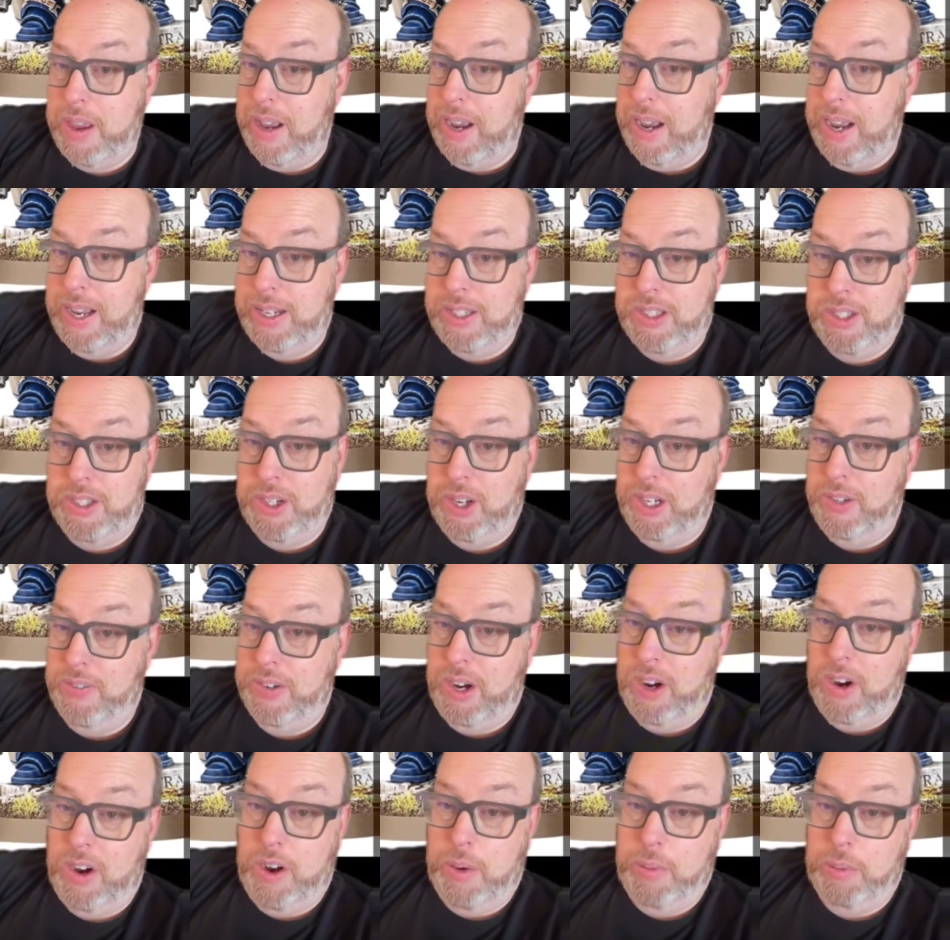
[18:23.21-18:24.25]
and certainly
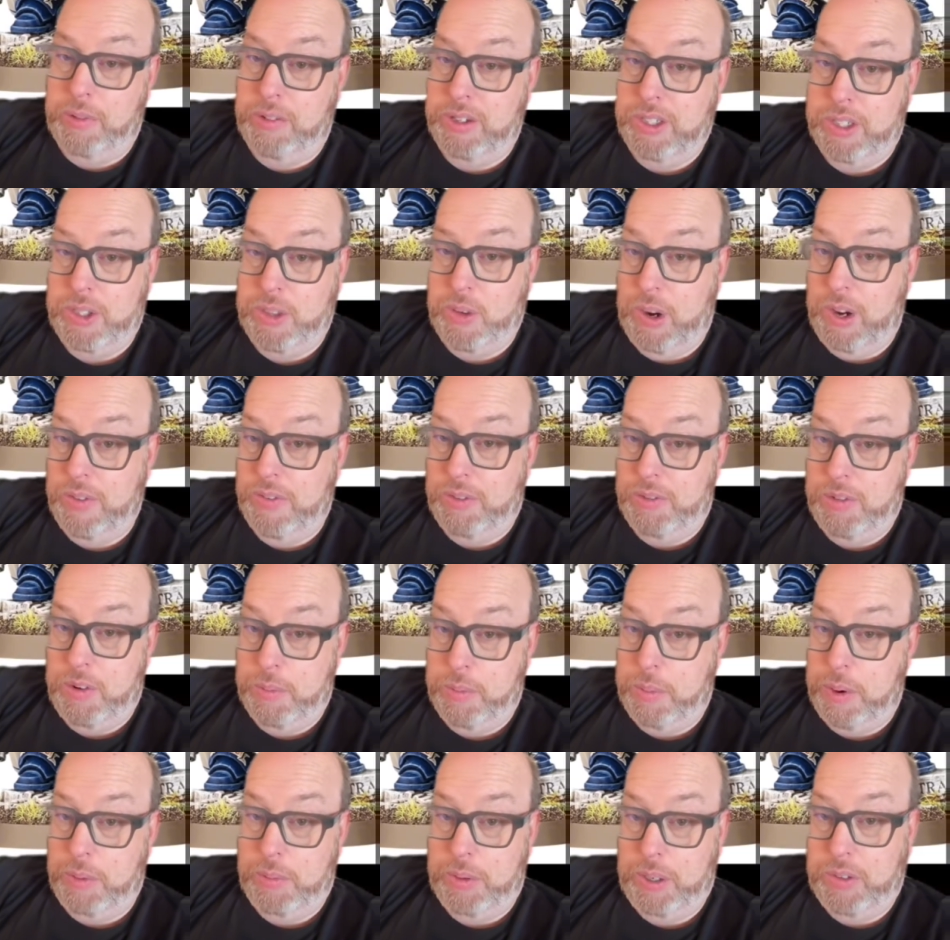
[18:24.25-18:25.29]
that armour is not even
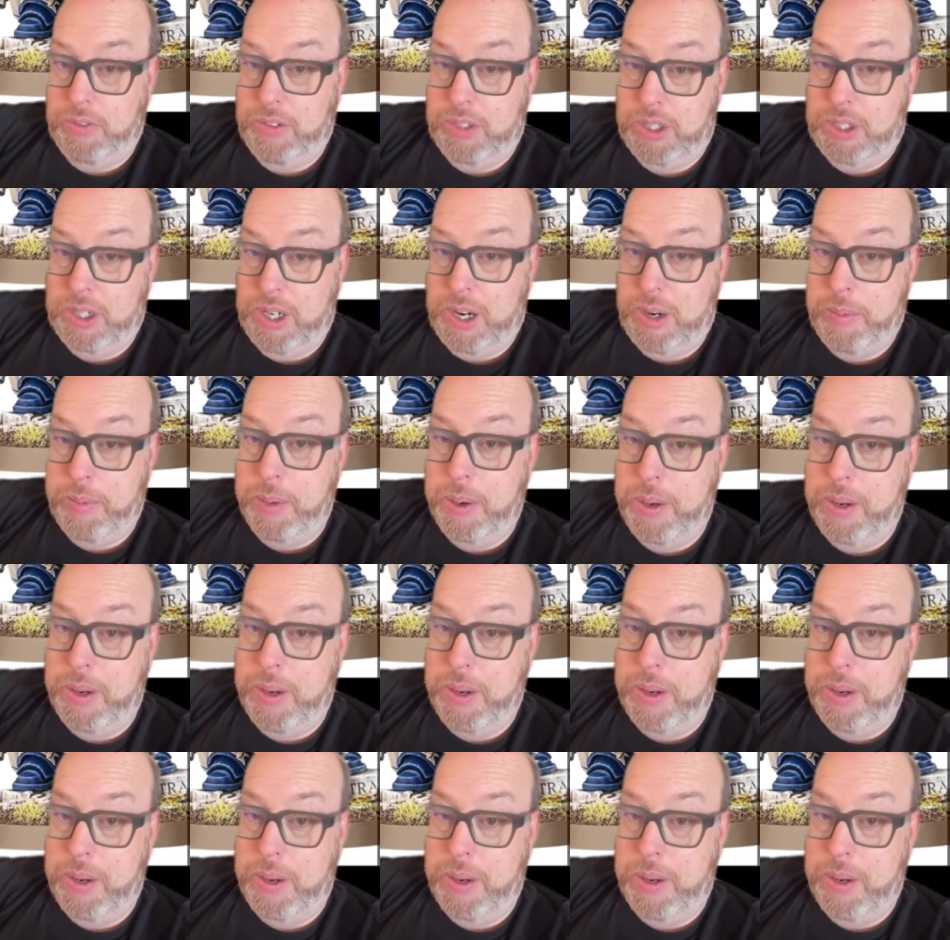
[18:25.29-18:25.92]
remotely the same.